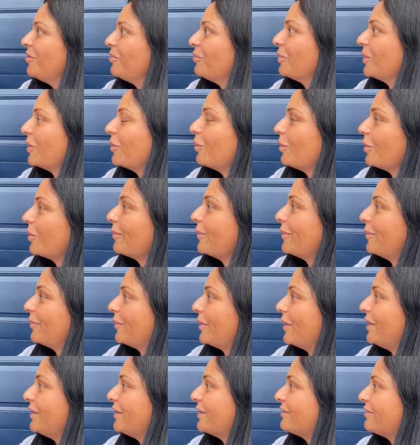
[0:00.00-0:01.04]
Where were we? We
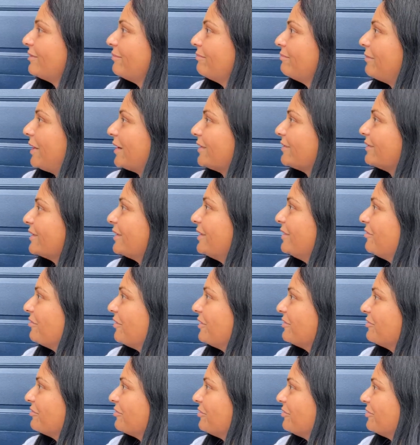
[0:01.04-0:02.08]
were at like some Mexican
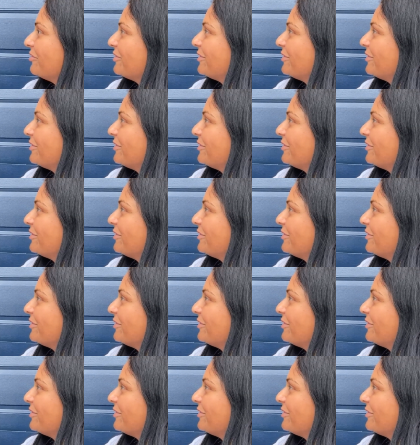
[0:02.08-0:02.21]
restaurant or